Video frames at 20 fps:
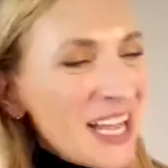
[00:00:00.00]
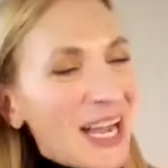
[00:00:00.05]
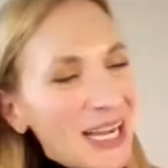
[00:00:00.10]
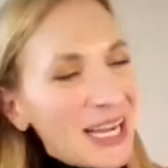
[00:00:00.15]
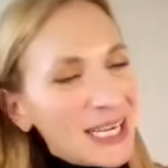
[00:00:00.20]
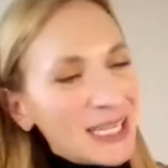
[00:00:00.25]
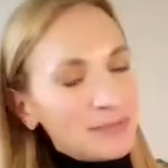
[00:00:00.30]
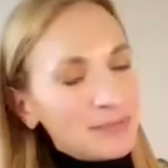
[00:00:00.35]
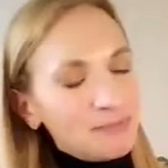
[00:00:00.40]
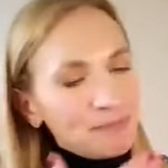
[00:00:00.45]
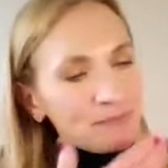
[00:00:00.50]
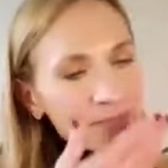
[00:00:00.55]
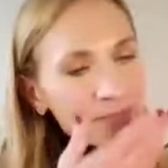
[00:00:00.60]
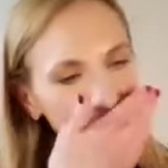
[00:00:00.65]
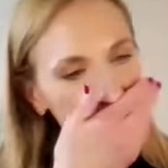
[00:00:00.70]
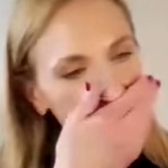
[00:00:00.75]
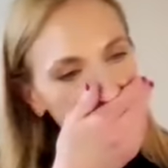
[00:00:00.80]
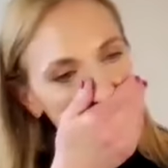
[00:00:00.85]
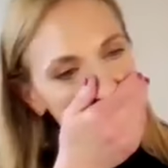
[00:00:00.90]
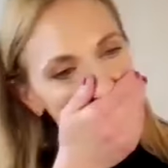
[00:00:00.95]
Um,
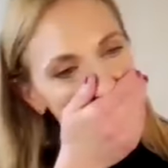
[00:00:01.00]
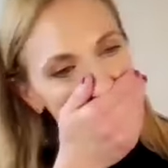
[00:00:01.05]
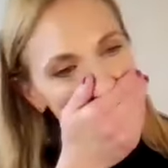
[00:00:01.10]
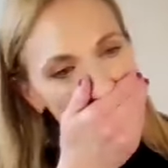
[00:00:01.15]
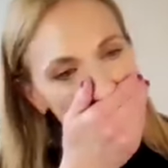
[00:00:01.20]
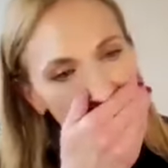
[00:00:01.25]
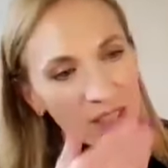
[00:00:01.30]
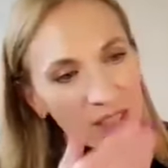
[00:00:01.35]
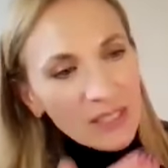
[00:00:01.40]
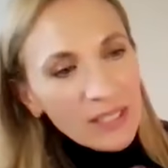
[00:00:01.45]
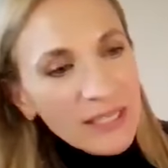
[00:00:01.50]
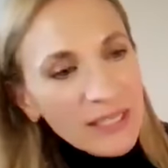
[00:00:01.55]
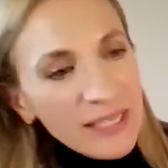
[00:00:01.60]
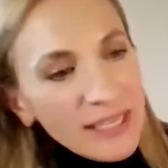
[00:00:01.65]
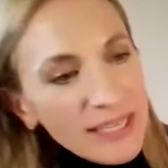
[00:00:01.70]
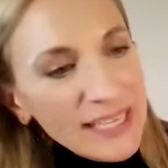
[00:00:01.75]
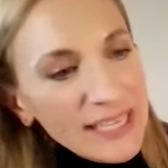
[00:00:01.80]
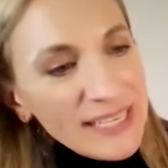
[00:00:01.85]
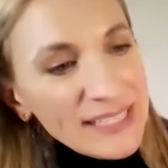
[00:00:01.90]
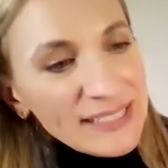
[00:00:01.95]

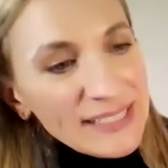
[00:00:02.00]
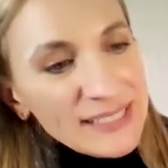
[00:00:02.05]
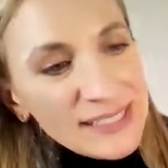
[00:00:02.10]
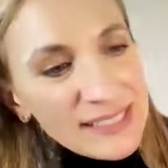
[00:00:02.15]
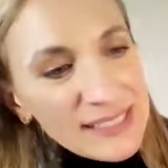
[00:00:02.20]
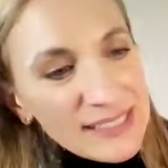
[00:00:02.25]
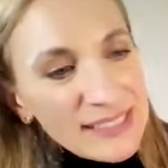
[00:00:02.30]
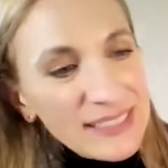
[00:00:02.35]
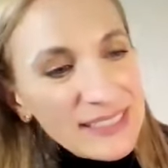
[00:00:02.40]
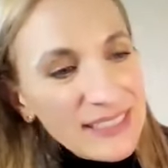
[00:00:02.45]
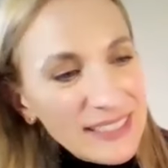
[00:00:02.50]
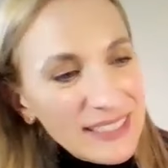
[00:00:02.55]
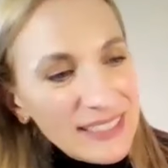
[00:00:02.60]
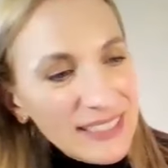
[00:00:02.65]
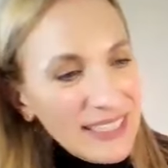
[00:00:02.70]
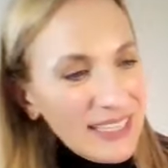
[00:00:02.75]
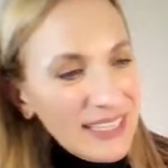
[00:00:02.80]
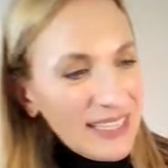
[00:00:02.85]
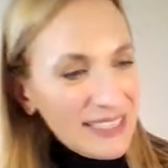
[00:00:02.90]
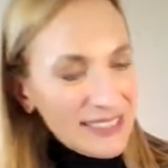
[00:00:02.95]
is
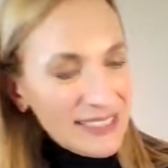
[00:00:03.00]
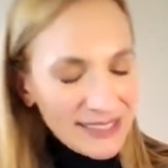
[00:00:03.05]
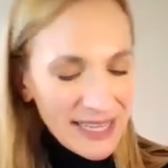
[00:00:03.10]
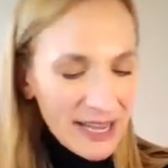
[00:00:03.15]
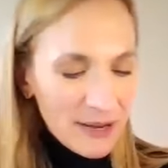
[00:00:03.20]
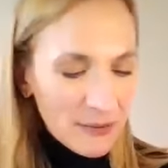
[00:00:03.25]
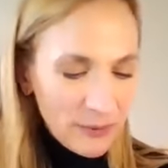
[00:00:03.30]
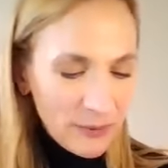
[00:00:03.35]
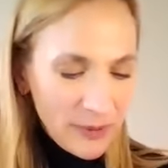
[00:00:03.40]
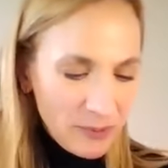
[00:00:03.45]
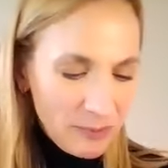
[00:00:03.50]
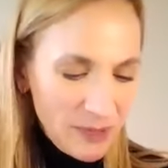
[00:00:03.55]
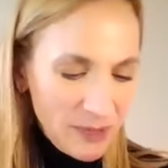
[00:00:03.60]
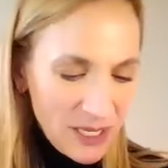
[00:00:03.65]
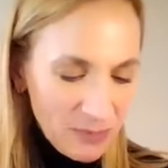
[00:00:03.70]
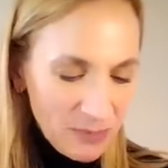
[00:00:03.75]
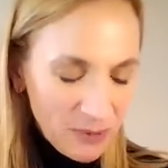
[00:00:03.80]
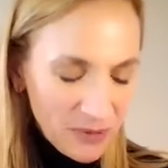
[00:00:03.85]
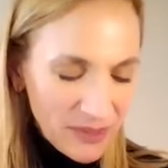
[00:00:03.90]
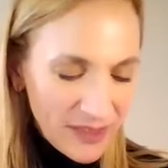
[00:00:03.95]
is that when
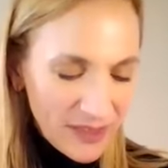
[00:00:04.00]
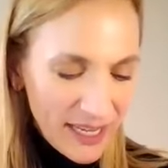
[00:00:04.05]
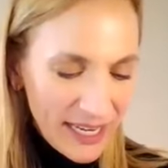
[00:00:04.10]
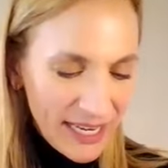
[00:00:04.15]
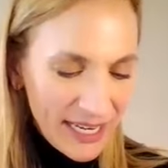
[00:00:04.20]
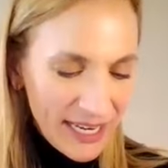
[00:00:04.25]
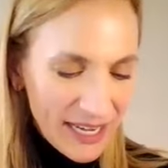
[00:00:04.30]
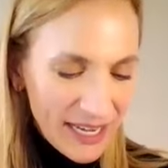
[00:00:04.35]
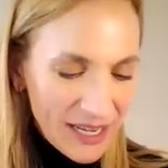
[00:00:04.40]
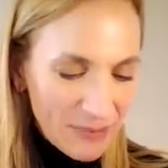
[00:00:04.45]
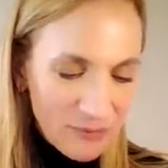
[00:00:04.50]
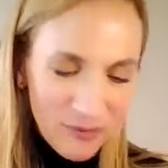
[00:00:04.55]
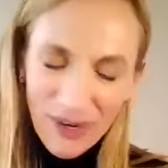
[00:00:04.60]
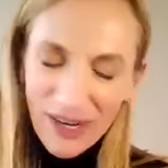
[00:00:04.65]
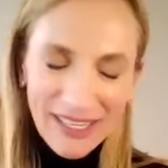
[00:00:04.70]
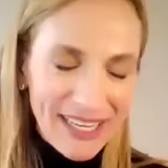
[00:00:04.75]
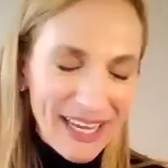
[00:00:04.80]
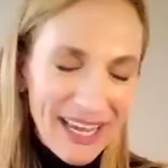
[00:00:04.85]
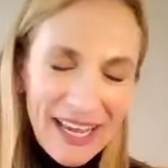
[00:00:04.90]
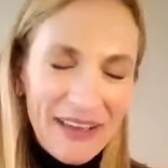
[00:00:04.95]
people they um,
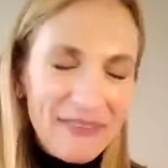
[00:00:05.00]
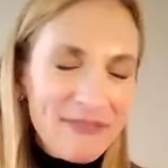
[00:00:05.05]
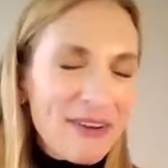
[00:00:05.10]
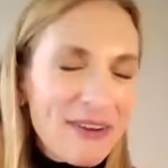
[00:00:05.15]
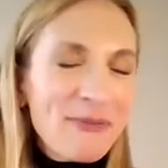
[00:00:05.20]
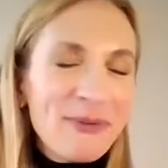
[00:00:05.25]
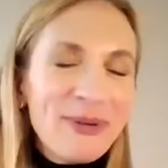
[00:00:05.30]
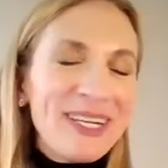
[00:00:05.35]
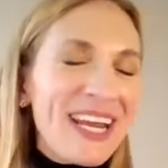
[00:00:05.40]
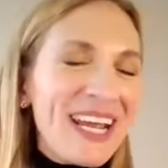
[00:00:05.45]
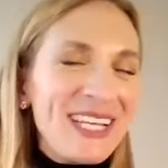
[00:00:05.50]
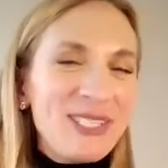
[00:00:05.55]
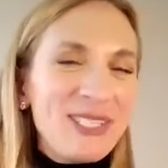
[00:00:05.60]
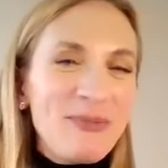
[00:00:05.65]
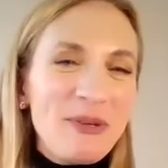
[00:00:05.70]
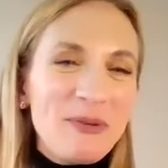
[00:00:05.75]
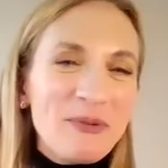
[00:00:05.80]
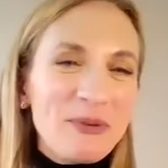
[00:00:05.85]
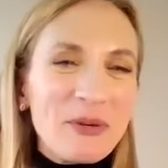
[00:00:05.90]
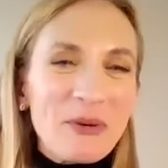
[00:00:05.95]
yeah everyone hates
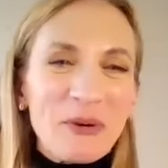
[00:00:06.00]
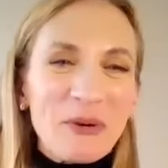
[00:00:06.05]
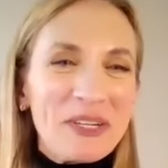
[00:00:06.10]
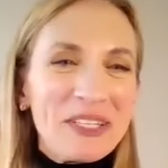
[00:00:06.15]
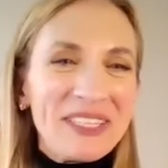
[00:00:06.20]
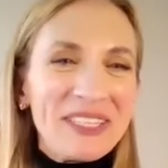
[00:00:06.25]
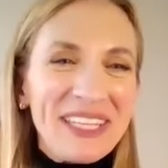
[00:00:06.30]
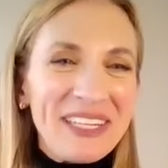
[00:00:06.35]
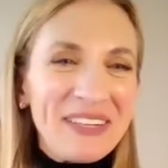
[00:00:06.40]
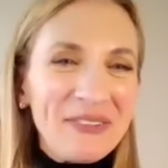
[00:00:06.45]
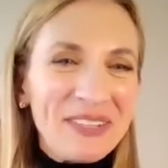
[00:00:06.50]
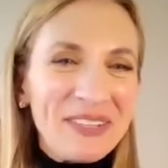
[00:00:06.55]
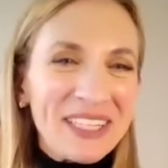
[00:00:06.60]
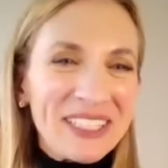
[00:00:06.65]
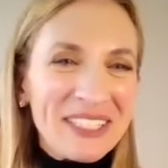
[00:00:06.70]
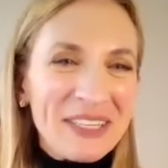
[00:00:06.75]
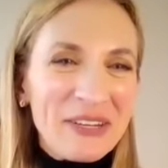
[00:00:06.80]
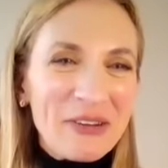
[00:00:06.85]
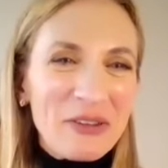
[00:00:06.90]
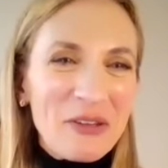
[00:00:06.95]
being recorded they don't
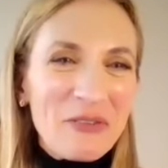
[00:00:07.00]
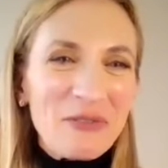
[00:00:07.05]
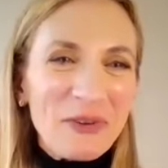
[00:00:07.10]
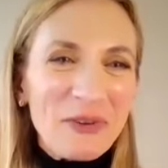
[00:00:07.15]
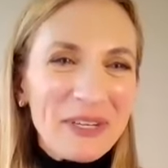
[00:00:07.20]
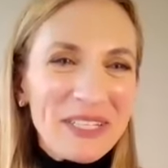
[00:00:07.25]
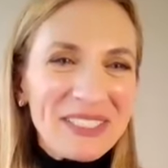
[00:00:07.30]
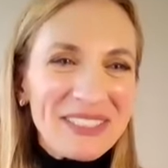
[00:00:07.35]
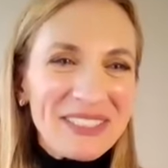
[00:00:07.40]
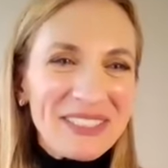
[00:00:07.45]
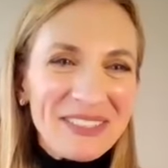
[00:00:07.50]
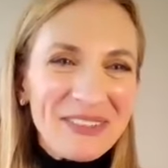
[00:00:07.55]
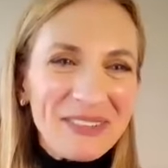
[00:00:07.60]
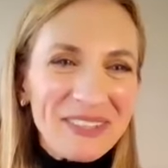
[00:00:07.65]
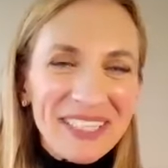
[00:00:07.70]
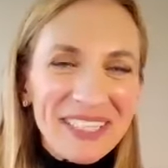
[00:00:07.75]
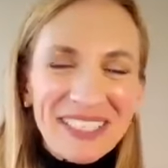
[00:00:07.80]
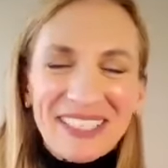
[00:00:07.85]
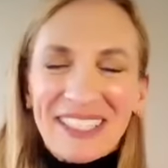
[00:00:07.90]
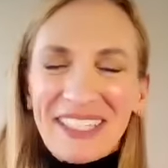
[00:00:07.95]
like to hear their voice they
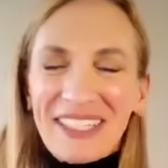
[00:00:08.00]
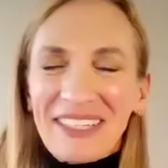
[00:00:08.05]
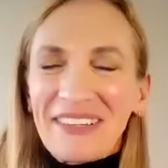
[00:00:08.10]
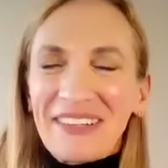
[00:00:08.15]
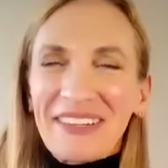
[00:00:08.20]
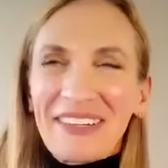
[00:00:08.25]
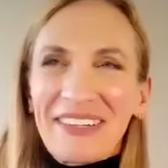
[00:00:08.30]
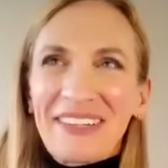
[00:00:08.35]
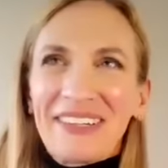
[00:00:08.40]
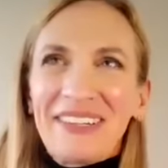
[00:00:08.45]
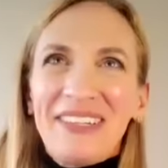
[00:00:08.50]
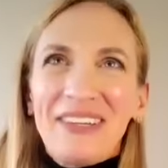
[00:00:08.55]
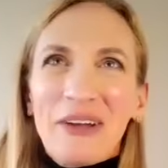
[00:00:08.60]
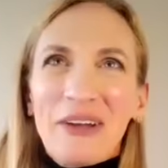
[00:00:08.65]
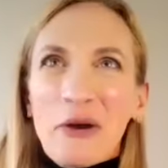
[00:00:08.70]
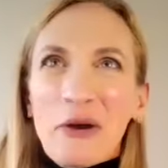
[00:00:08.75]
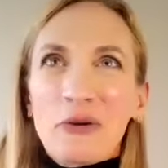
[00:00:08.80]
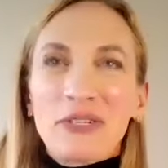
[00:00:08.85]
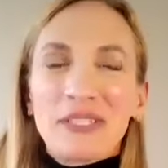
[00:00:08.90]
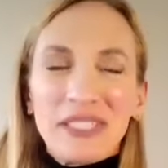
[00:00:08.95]
don't like to hear
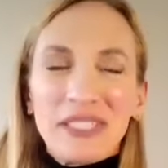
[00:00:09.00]
or